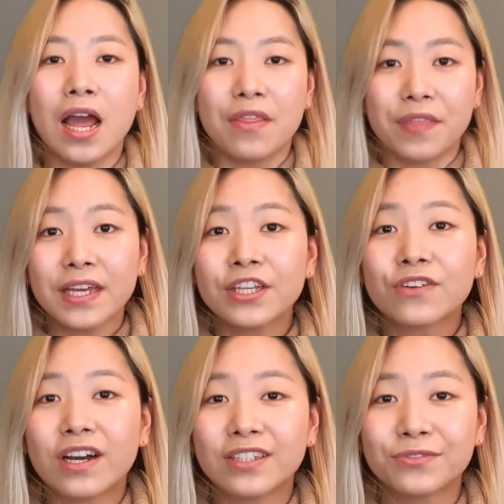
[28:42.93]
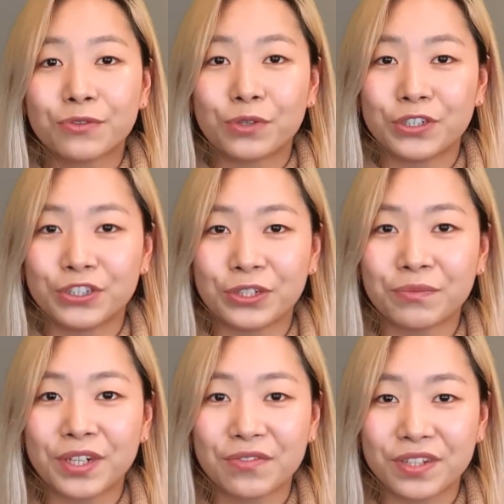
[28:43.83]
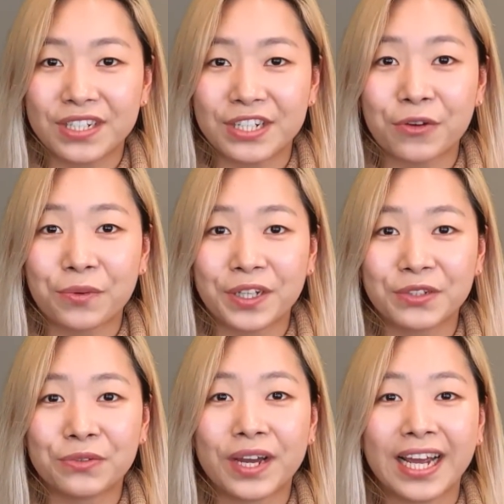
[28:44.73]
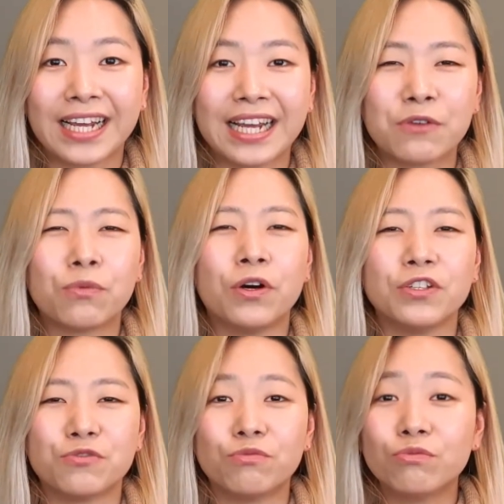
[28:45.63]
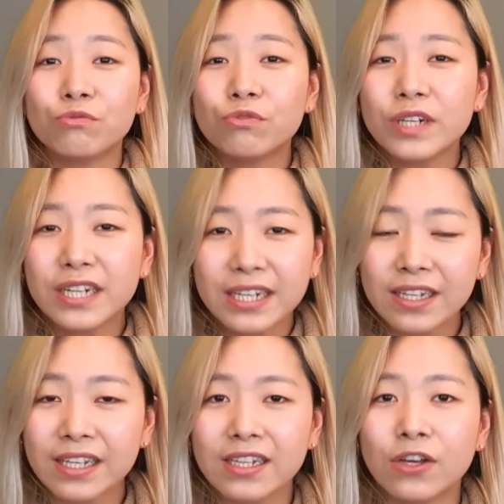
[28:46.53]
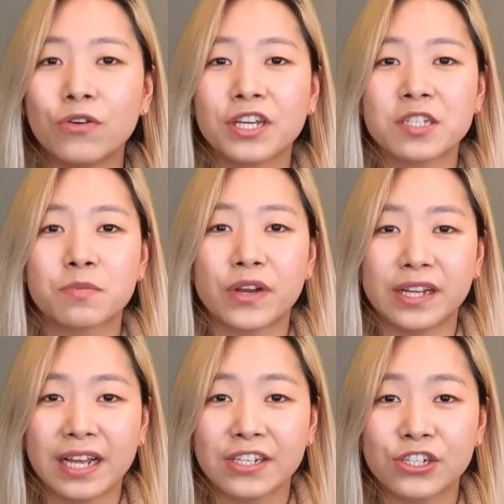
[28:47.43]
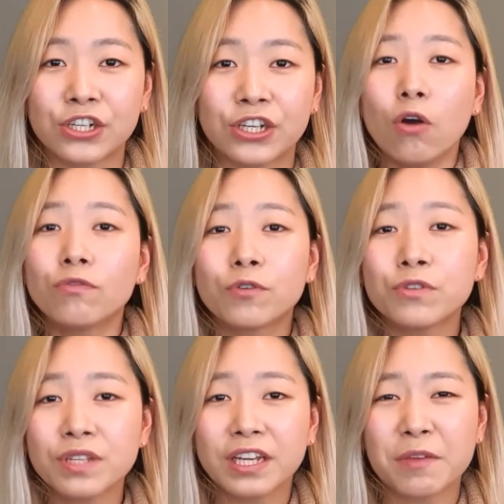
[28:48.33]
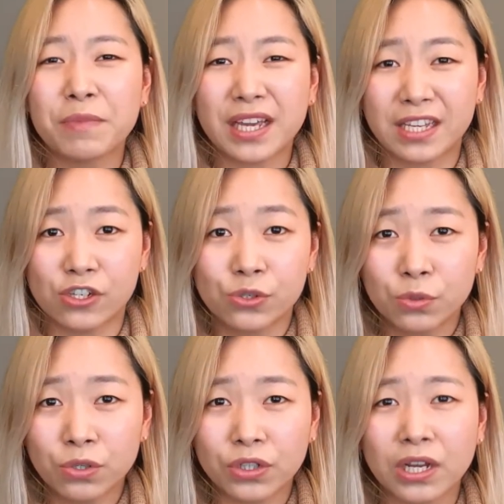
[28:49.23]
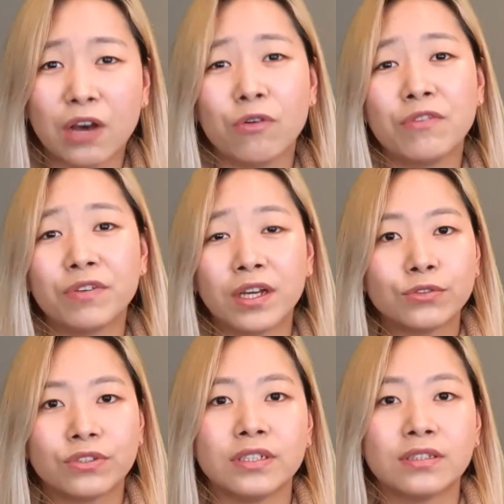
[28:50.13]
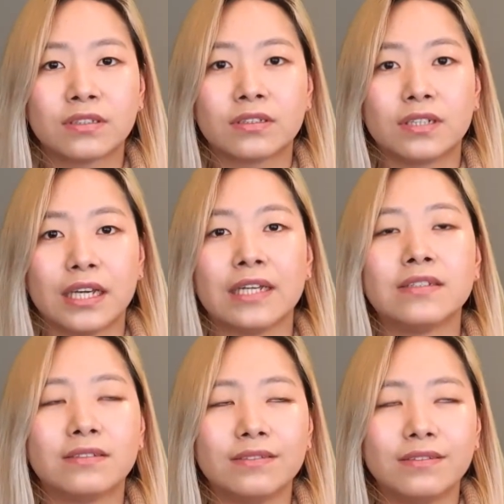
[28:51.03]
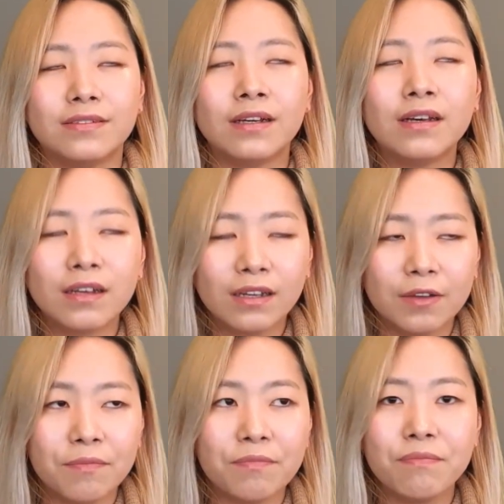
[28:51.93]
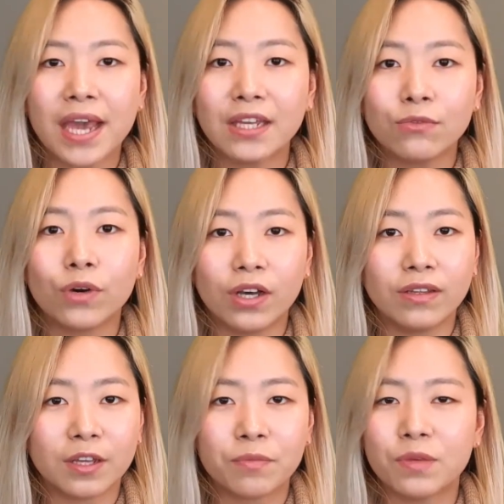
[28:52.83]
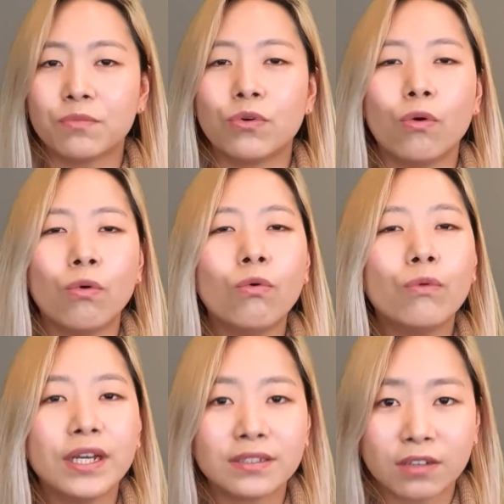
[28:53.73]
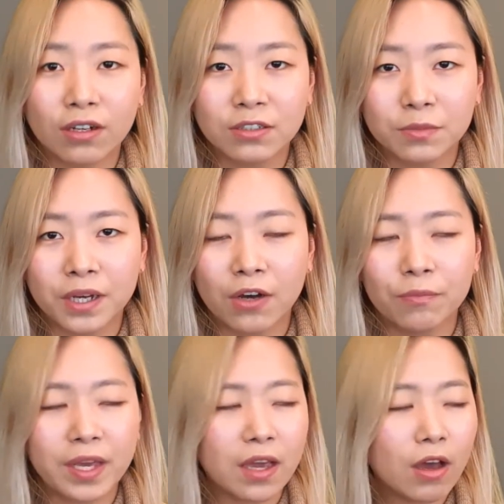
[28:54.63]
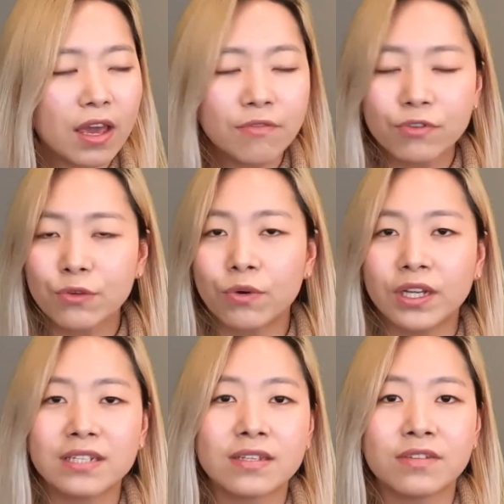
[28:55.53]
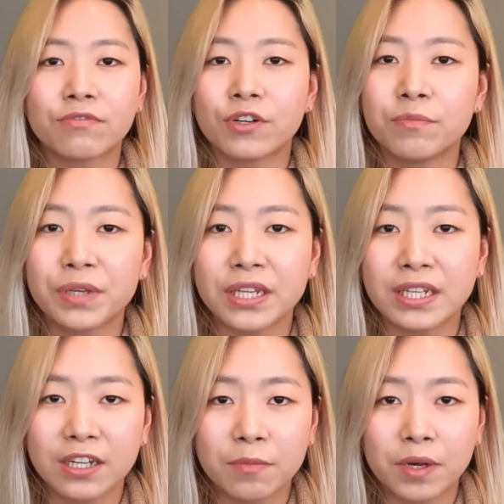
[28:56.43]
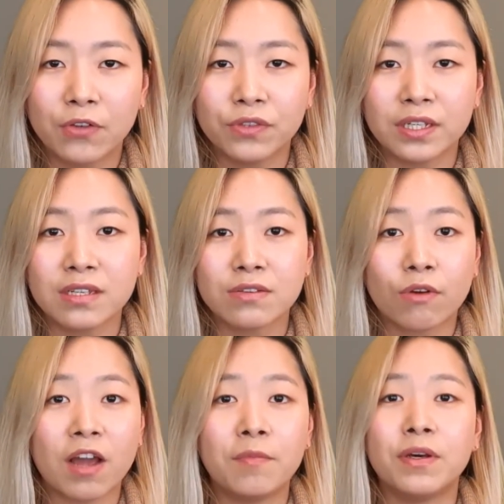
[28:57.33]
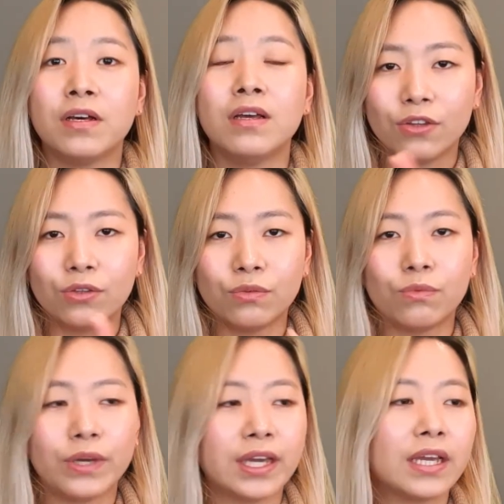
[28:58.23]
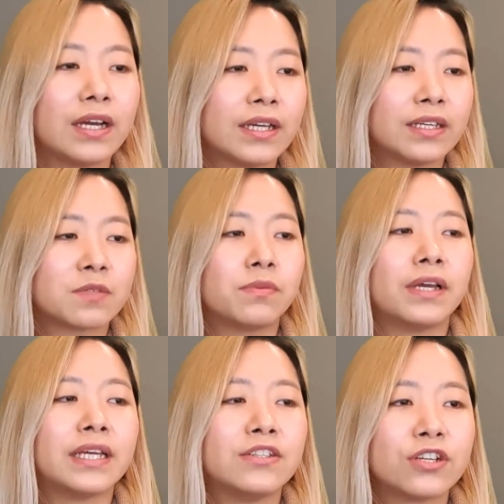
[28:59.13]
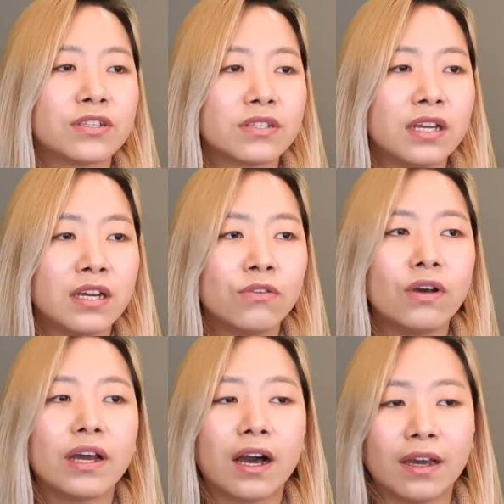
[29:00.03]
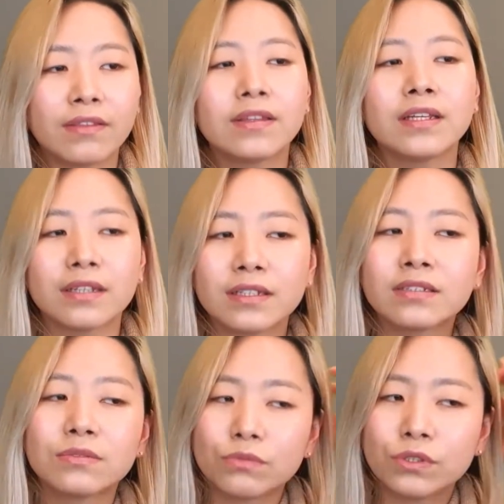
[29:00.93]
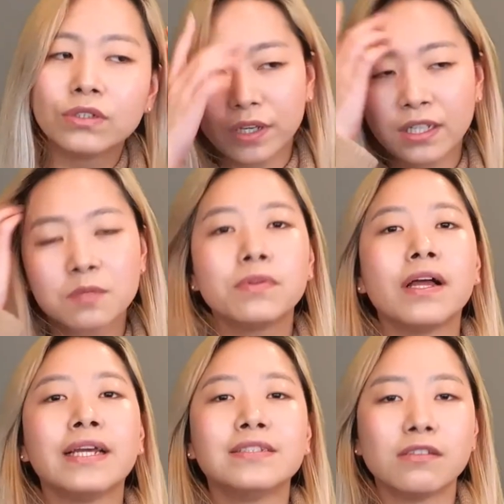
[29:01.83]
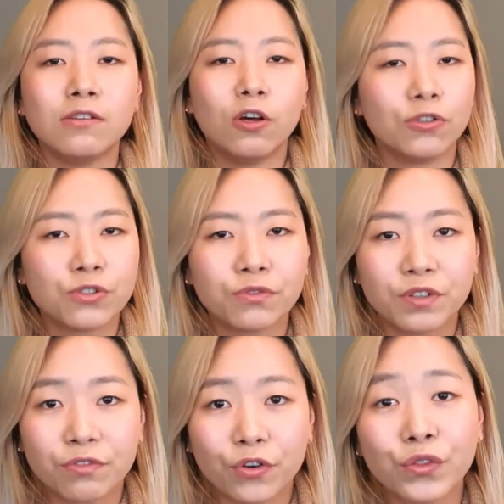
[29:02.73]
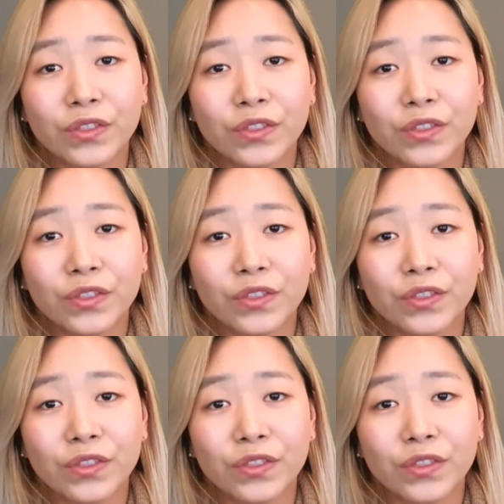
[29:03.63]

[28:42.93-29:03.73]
Thank you guys for watching my video, by the way. It was really long explanation. Of course, I can make it short. However, this is the main one that people always talked about. Everyone has a different opinion about this grammar. The way I explained just now, I think this will explain lots of different